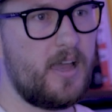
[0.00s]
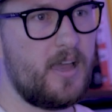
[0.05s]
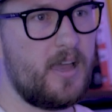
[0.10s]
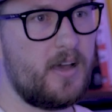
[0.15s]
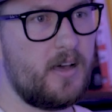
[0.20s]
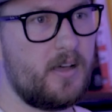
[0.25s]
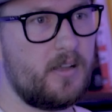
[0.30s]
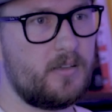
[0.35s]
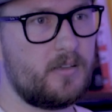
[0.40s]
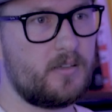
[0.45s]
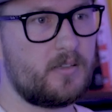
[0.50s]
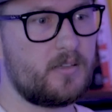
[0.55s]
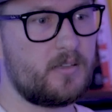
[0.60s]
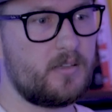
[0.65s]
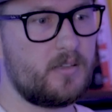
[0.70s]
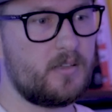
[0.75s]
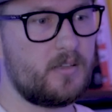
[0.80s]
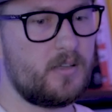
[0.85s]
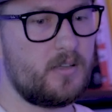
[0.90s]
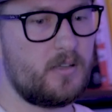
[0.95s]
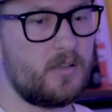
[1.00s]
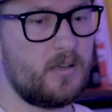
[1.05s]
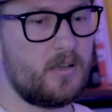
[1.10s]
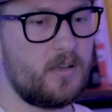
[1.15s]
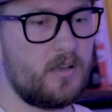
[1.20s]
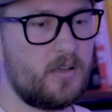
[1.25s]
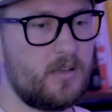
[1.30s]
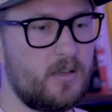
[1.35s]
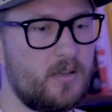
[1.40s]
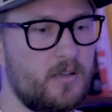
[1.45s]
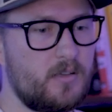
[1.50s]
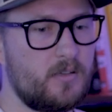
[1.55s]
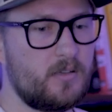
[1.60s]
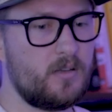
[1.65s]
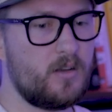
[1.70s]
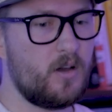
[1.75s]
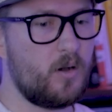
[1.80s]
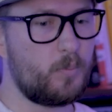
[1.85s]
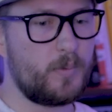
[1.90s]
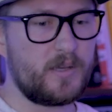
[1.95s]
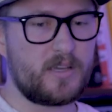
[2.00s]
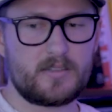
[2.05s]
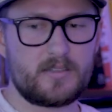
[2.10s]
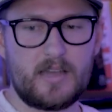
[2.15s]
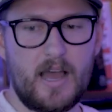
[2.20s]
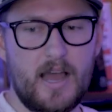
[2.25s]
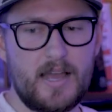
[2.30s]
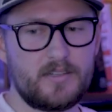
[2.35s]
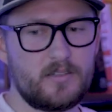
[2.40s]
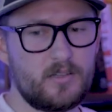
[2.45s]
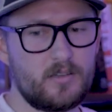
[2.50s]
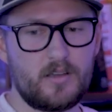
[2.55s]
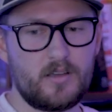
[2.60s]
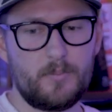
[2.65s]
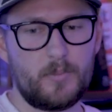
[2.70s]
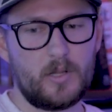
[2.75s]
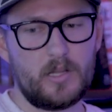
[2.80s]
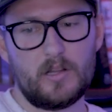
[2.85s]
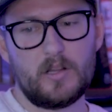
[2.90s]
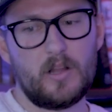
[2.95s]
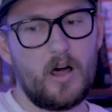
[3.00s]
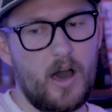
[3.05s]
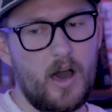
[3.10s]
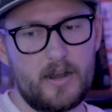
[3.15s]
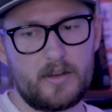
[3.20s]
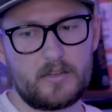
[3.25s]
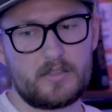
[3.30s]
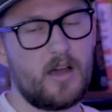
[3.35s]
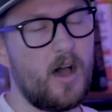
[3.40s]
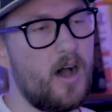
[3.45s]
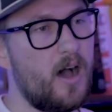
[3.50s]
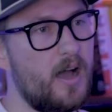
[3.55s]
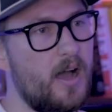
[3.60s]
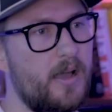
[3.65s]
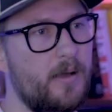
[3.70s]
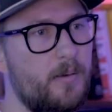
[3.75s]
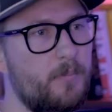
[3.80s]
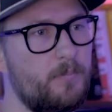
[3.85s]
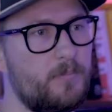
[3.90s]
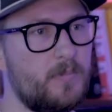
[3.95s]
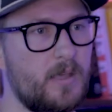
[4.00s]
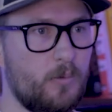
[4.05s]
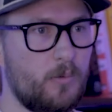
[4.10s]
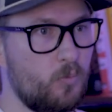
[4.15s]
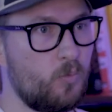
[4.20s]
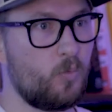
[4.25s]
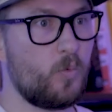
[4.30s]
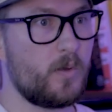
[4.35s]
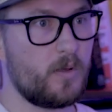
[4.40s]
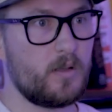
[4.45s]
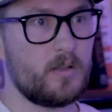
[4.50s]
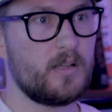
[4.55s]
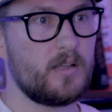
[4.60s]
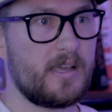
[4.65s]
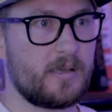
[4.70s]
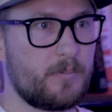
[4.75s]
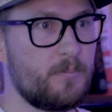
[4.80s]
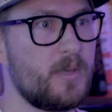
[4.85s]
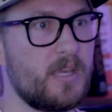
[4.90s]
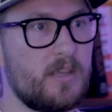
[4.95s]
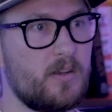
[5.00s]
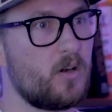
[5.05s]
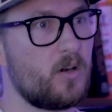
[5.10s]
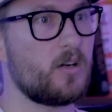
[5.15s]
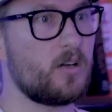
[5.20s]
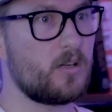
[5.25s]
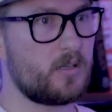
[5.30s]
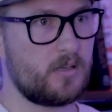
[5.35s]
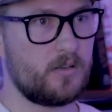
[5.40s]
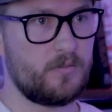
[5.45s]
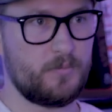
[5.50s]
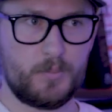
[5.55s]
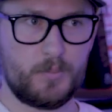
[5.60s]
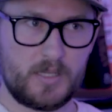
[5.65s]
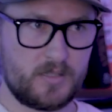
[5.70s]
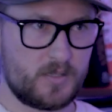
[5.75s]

and you know, because I took up a lot of time that like me and her could have been